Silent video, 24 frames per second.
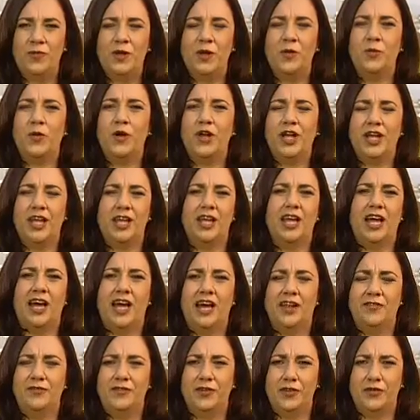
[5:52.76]
been working
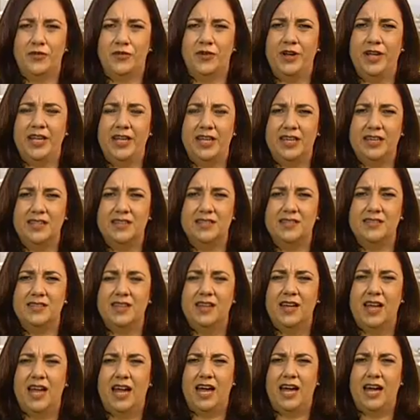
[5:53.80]
hard for 3 years.
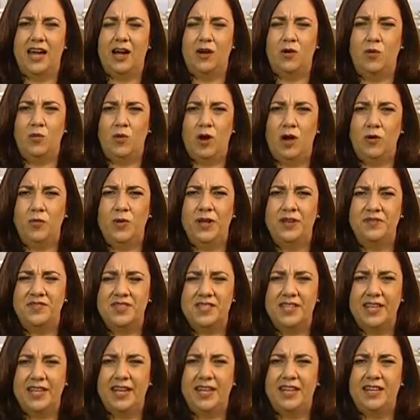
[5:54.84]
What we've
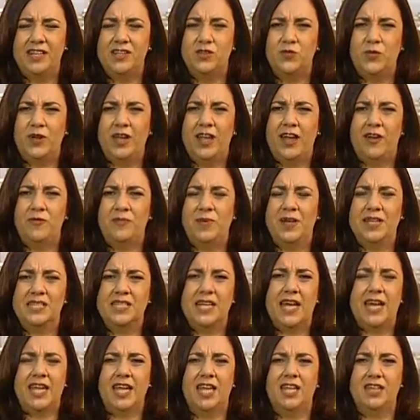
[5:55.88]
seen is we have been
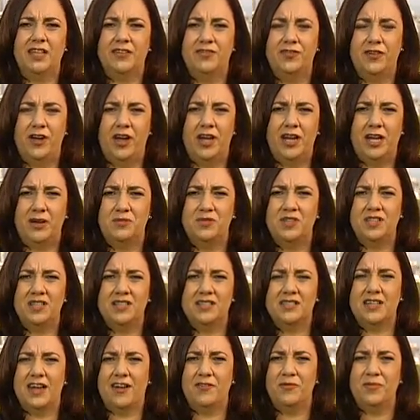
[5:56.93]
taking the fight up to
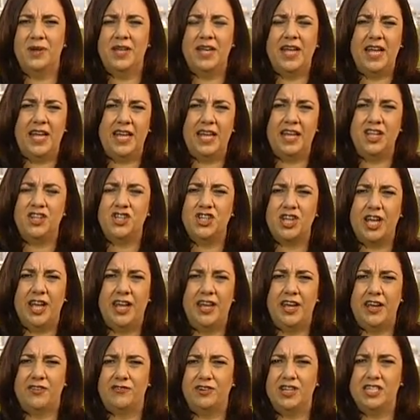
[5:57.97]
this government each
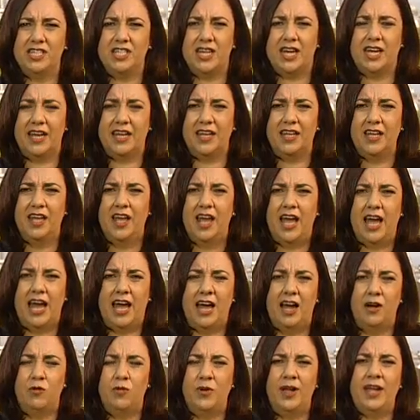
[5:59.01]
and every day.
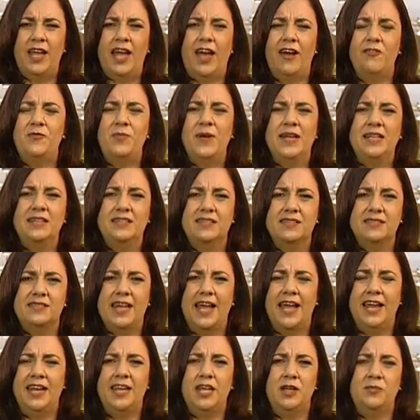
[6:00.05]
We have been
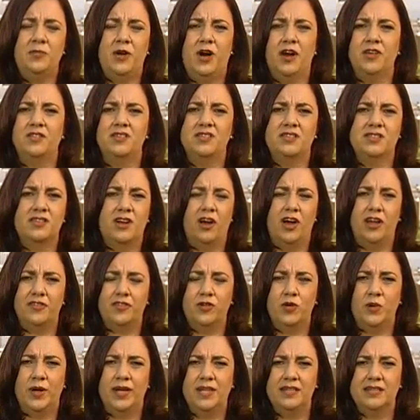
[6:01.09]
standing by the side
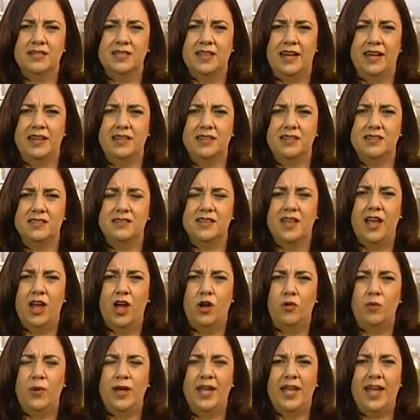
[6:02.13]
of Queenslanders.
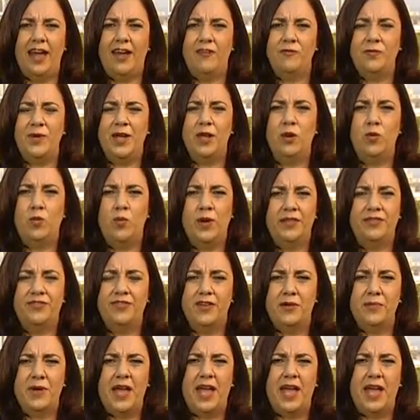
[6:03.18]
We have been with them